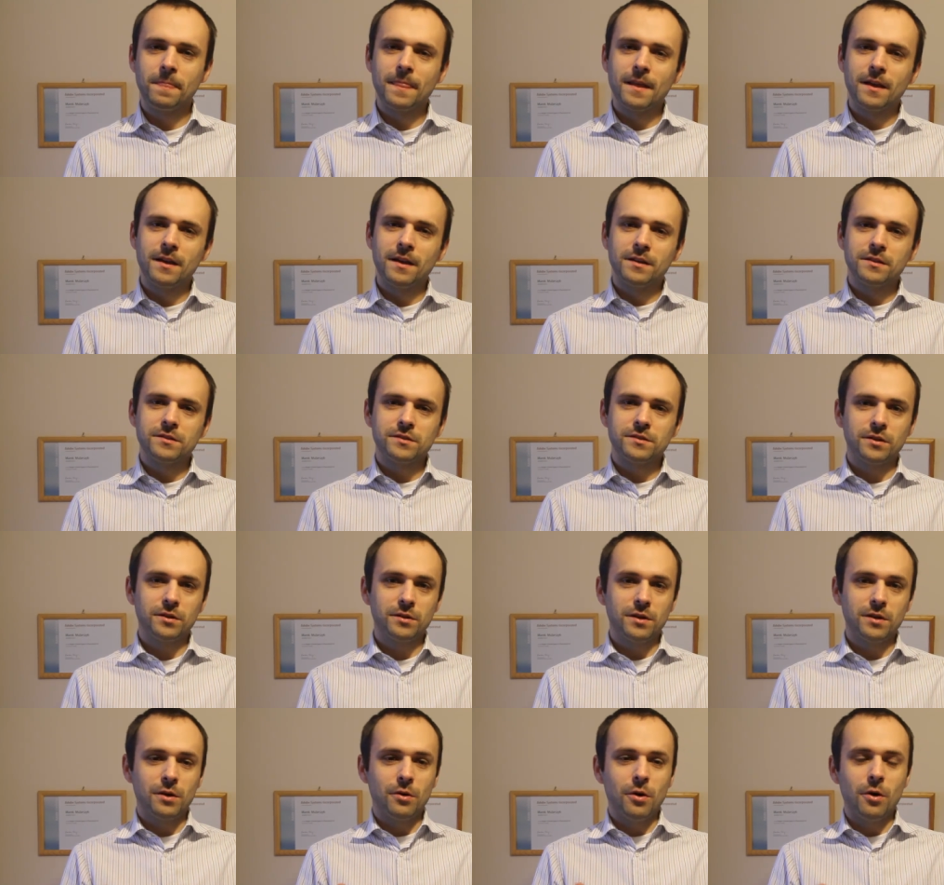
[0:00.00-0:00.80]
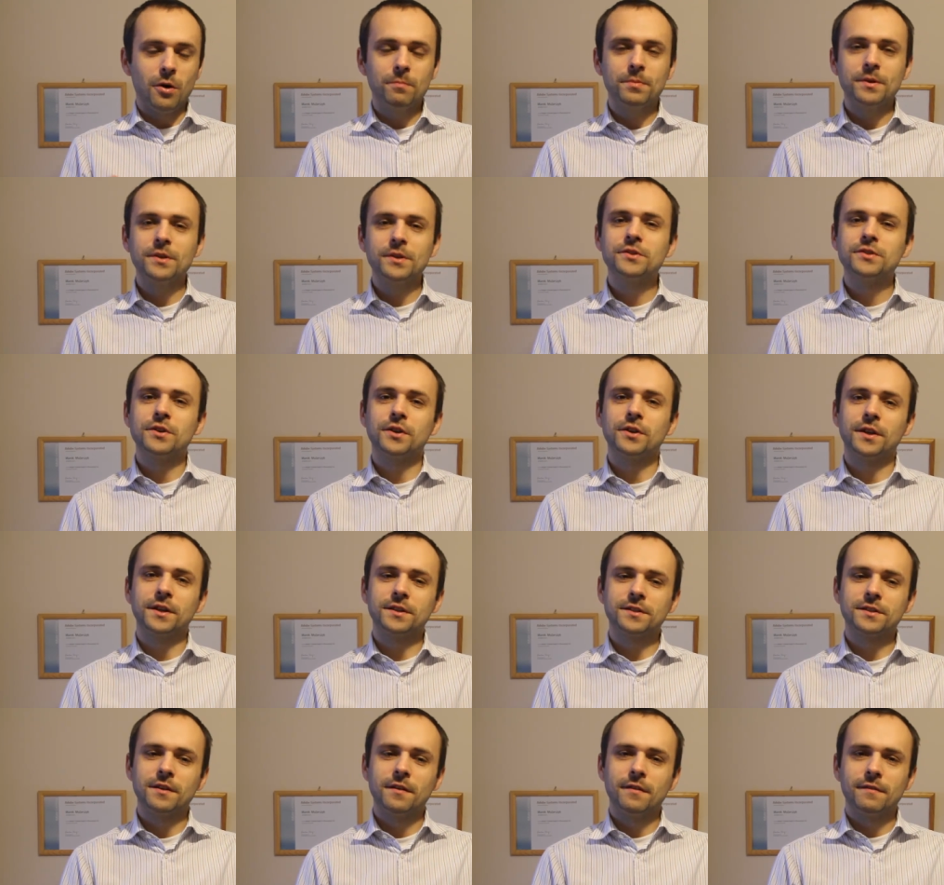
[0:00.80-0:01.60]
So I hope you enjoyed
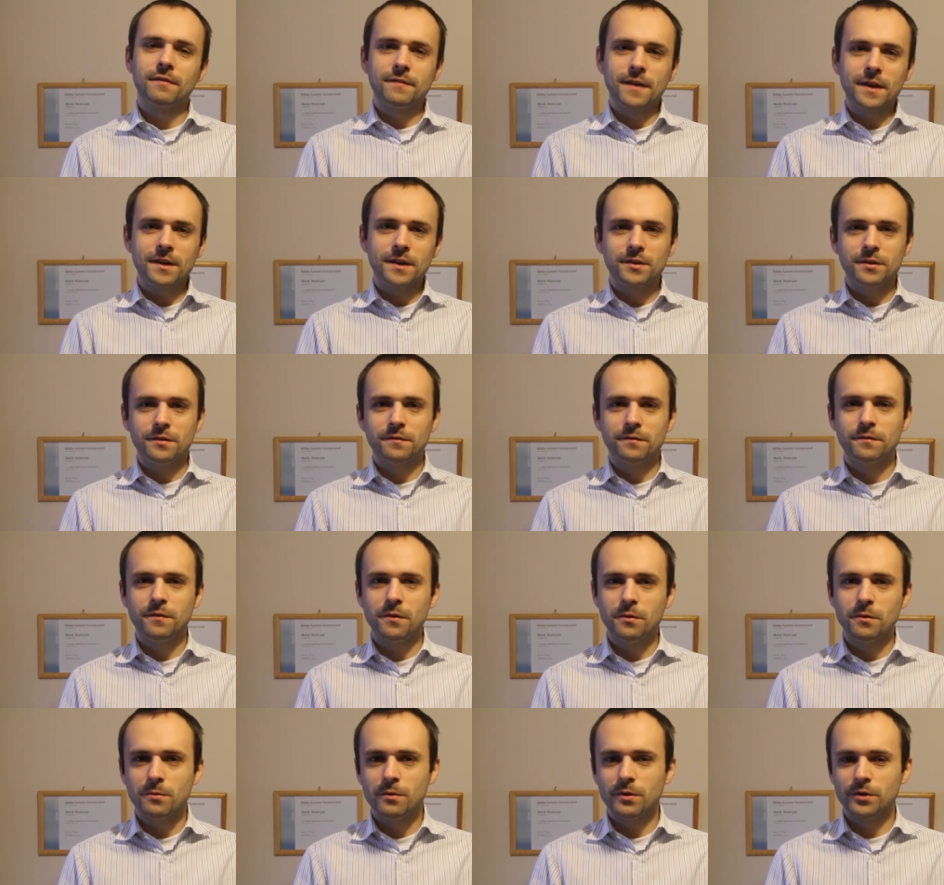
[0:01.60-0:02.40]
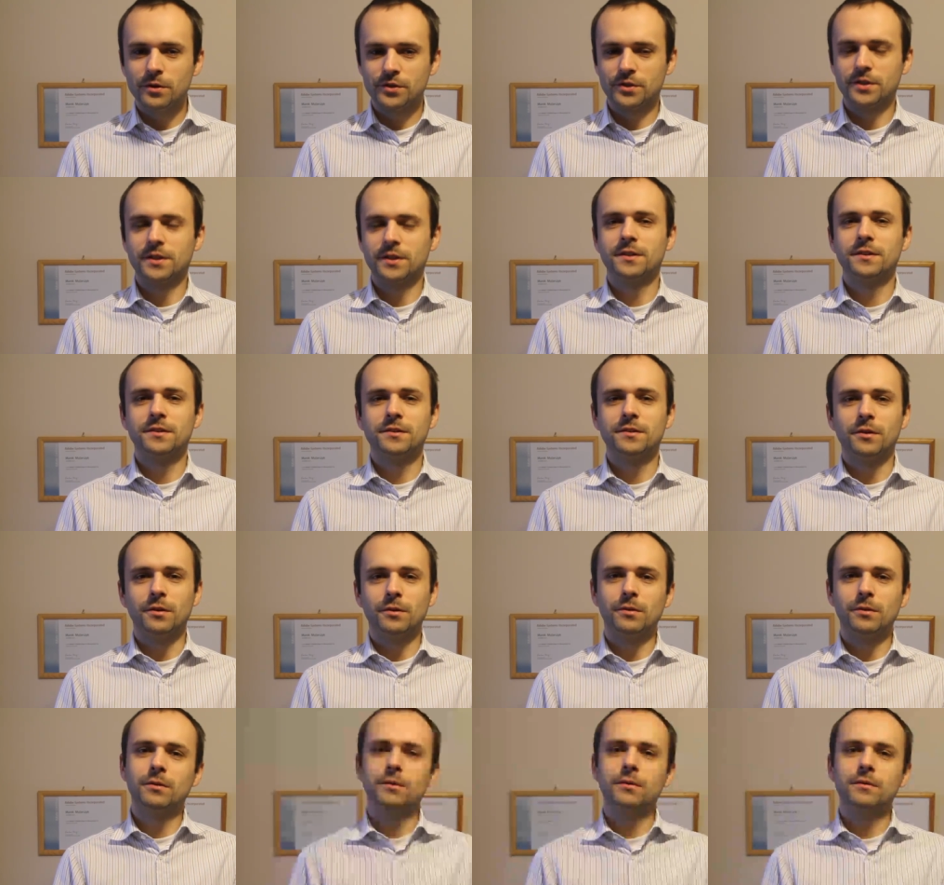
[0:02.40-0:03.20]
it. Thank you for watching
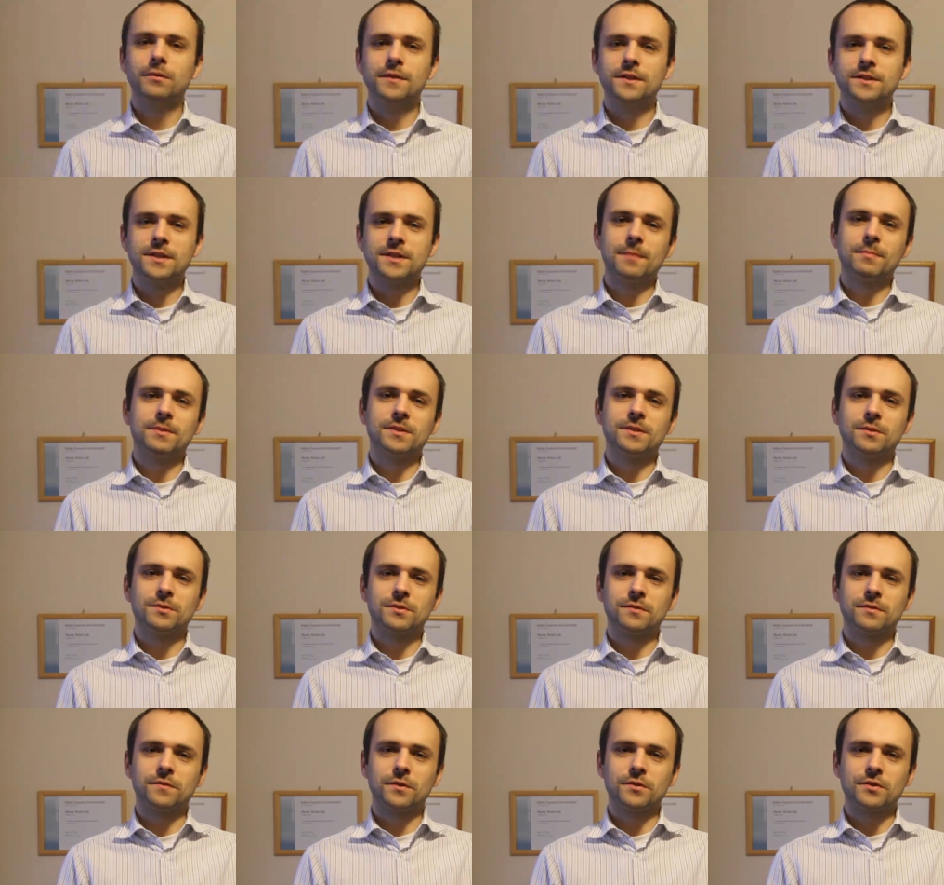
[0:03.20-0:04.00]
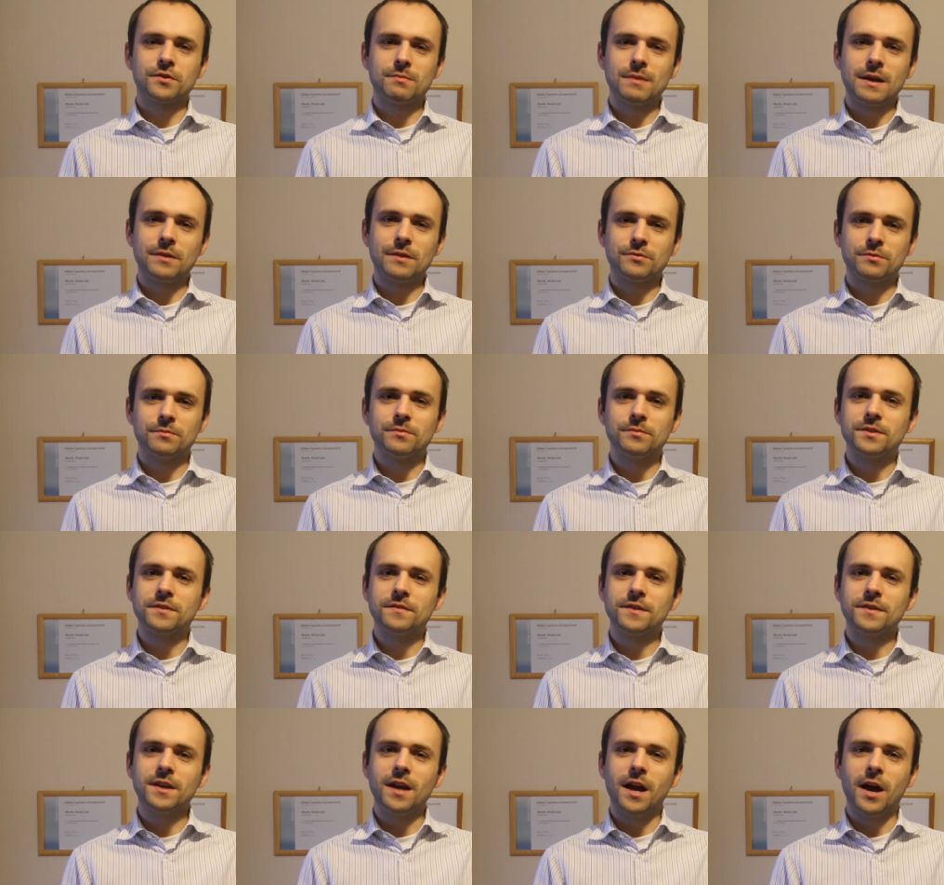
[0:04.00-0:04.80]
all these episodes of Photoshop Lightroom
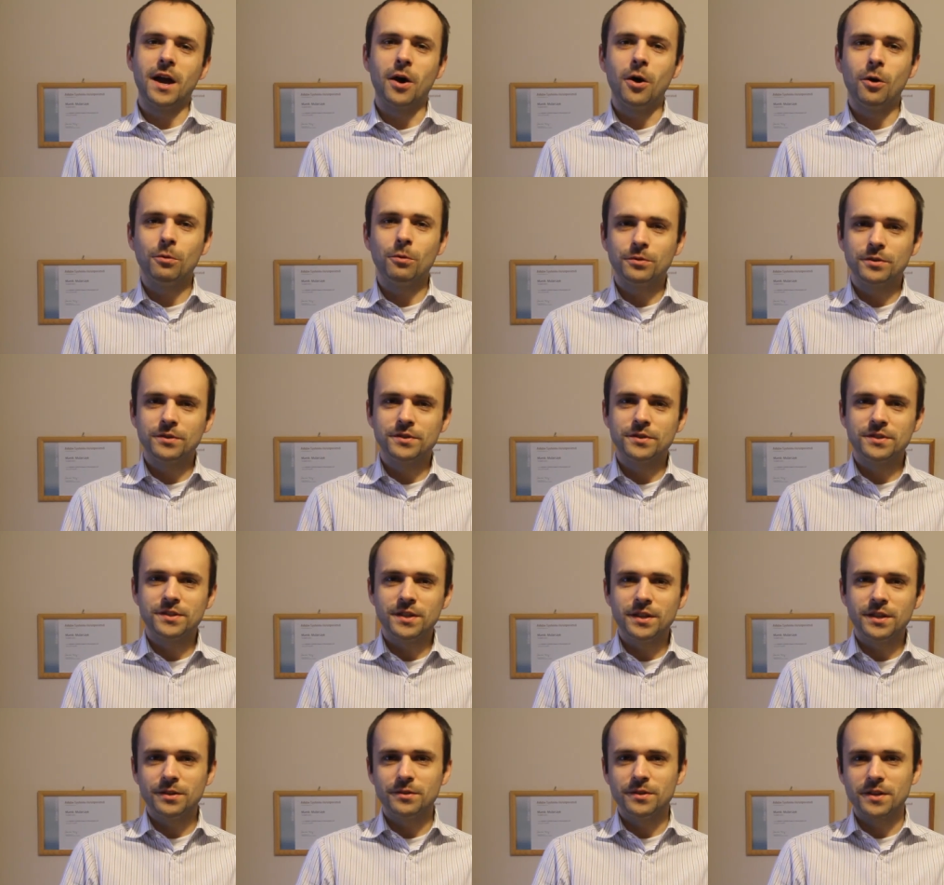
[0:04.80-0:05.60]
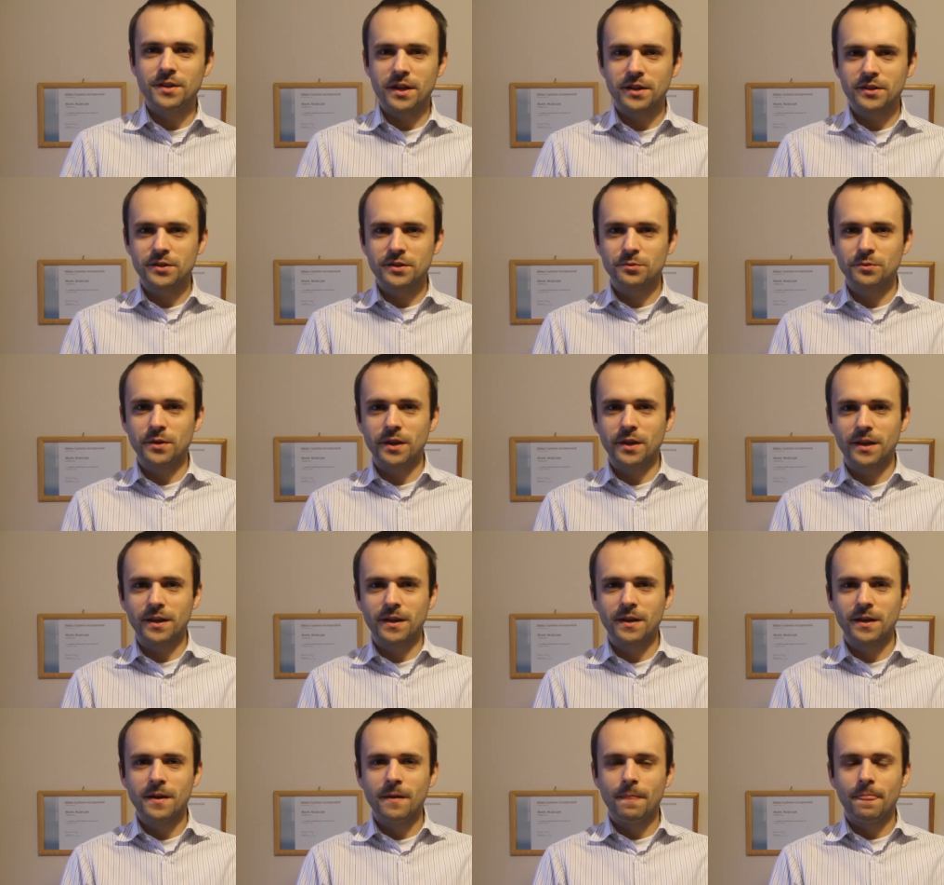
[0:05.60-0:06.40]
TV. I hope to see you next
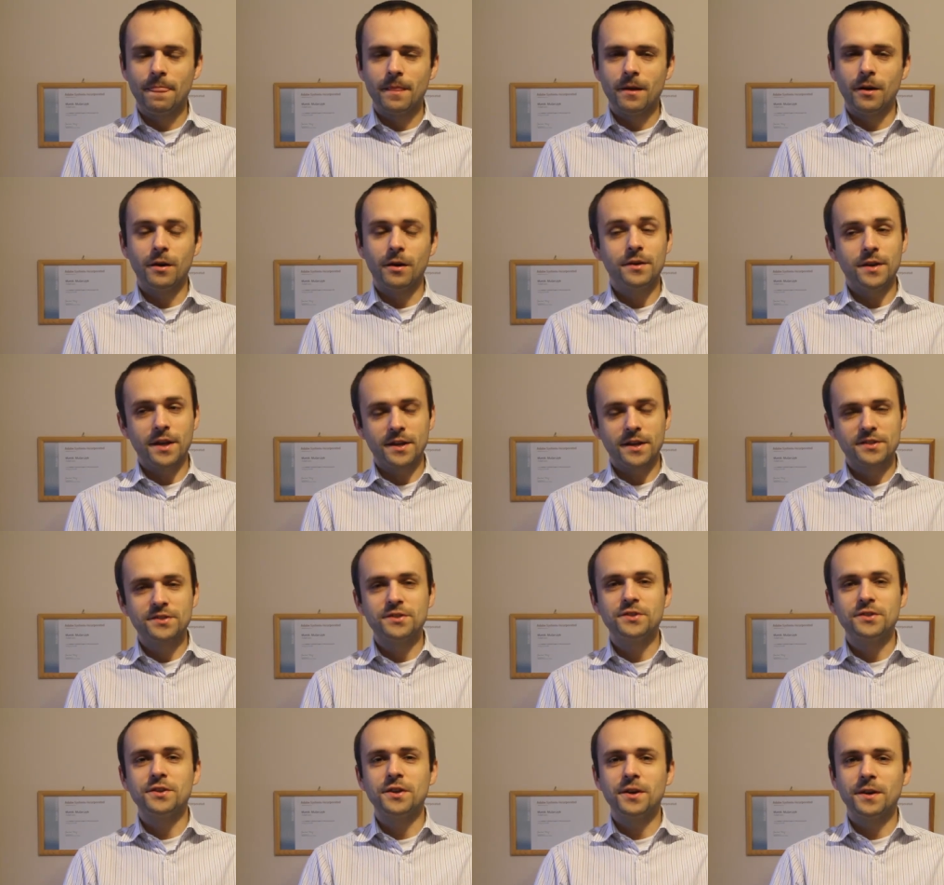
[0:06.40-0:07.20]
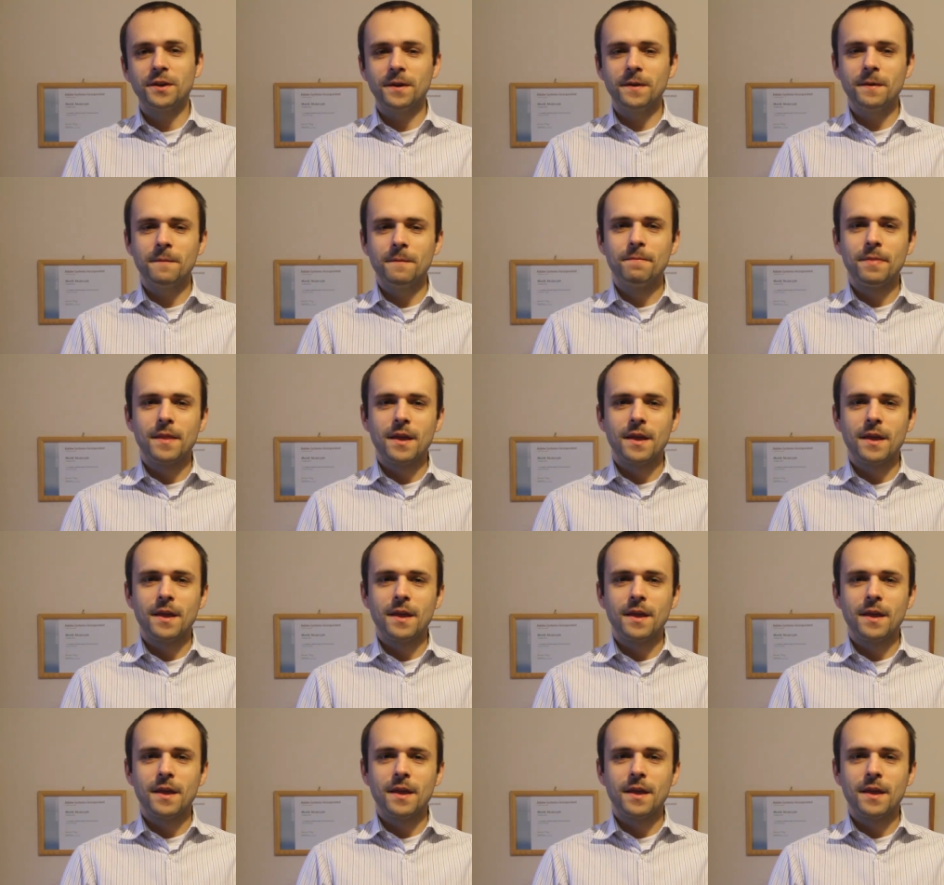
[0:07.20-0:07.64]
week, next year.